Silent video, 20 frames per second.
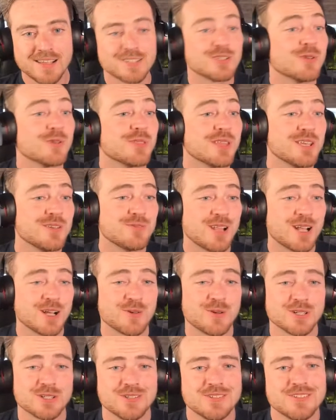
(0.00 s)
So thank you for
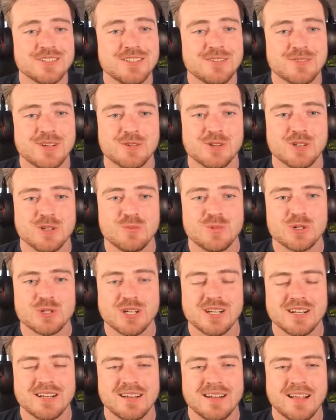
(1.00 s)
that question, Steve. I really
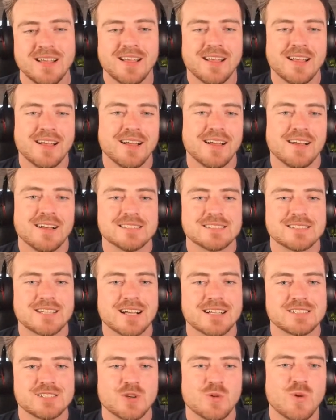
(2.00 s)
appreciate it.
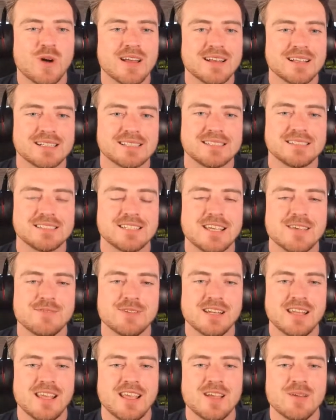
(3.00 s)
Scott's Aquatics has
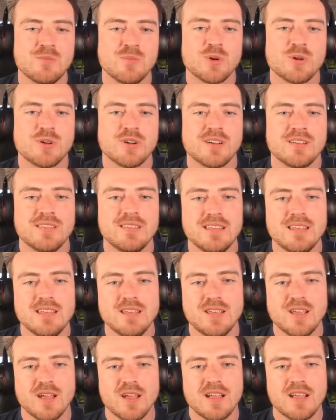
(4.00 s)
given Amber
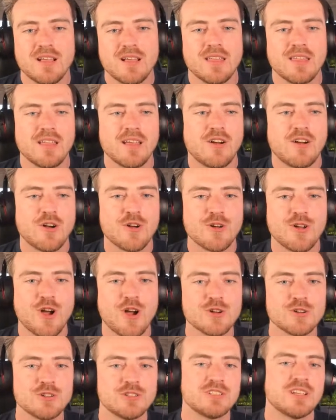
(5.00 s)
the
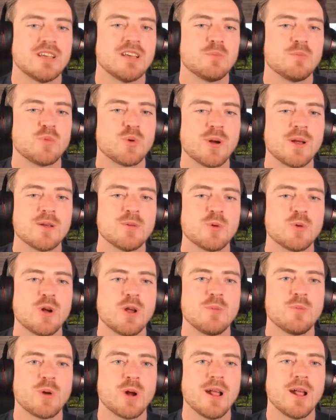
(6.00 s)
heart, pray.
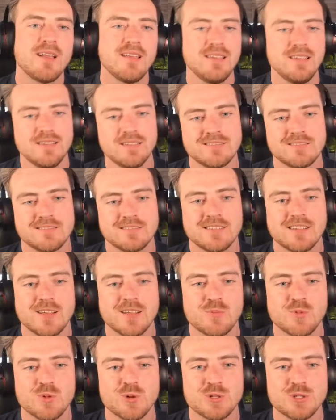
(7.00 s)

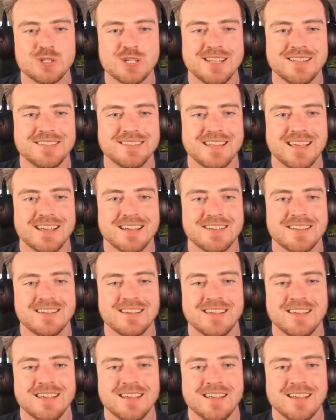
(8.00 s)
I appreciate that.
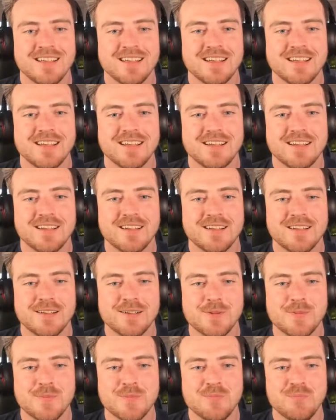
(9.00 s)

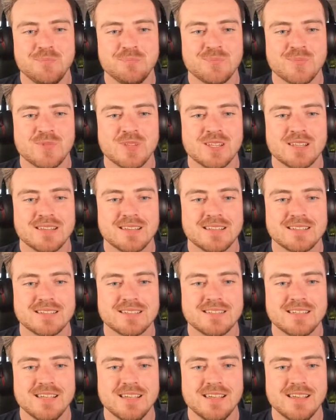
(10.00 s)

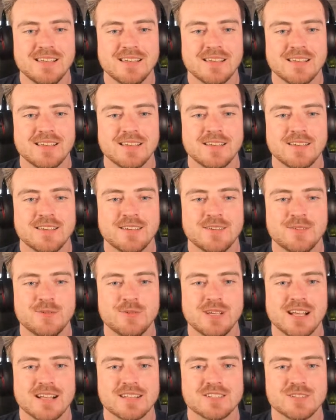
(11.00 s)
Let's see.
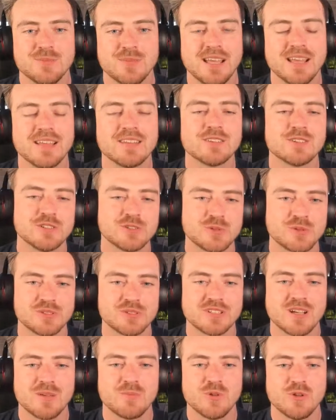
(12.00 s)
We got some Endlers.
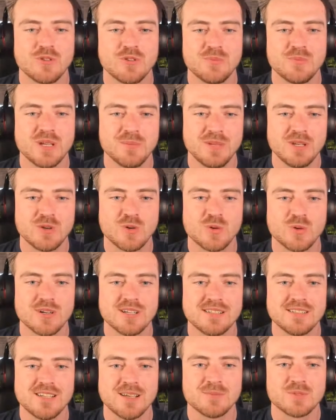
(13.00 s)
There's a couple of Pygmy
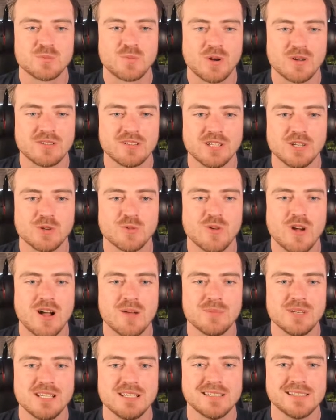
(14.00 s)
Corys. Yep, Sparkling
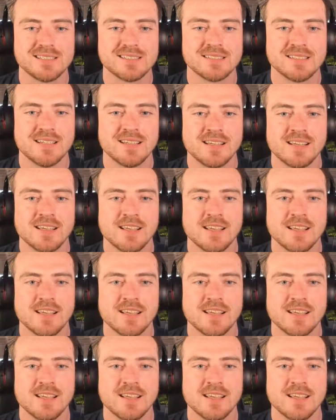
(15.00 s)
Garamis.